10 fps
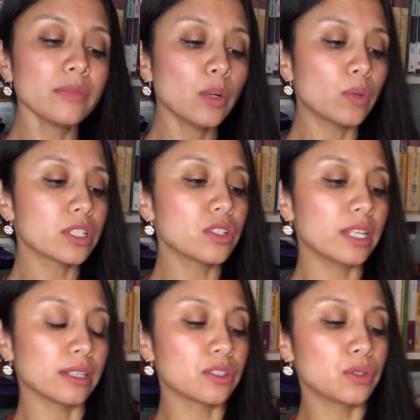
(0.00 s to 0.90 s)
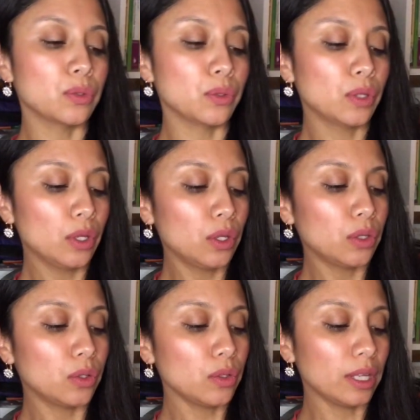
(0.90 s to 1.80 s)
once you get to
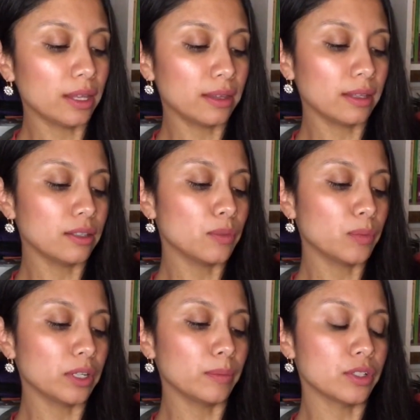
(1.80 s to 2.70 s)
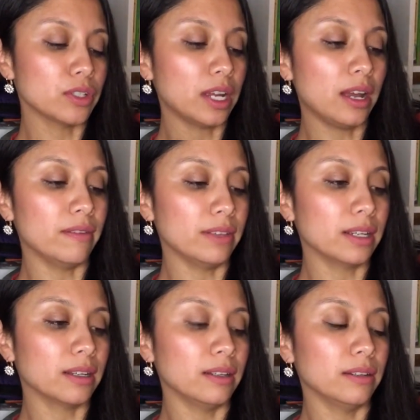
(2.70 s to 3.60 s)
do that, then you pretty much have
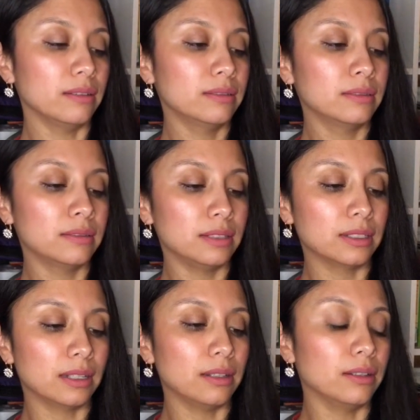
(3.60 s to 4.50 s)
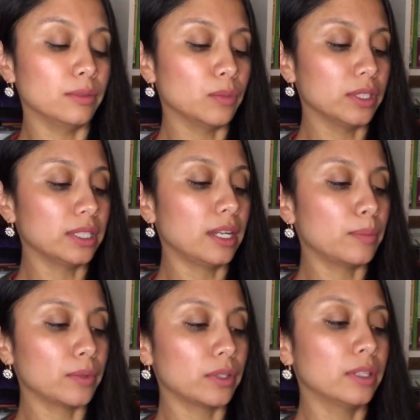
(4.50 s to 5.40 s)
like the all-in-one
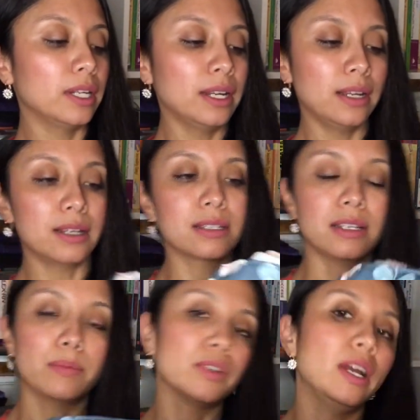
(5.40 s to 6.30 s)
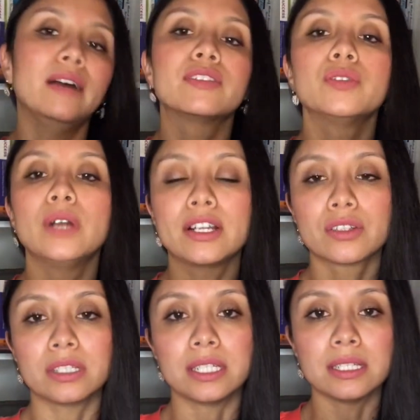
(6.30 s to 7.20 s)
diaper, except you have to
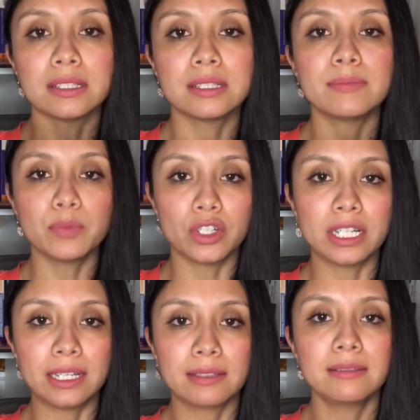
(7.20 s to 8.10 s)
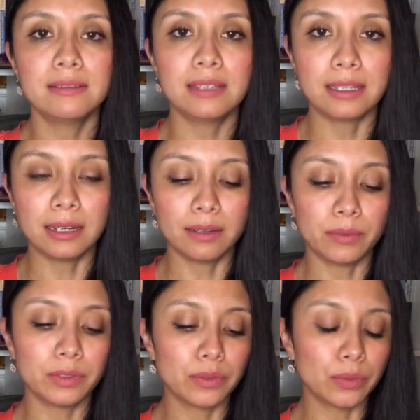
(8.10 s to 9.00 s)
actually put it in, take it out
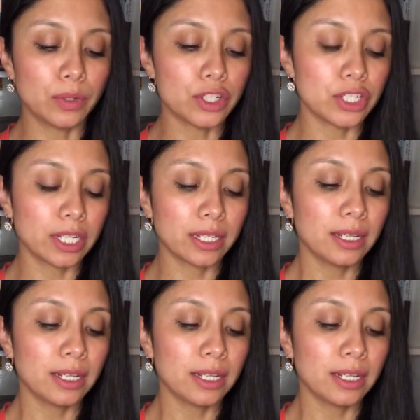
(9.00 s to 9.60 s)
before washing it.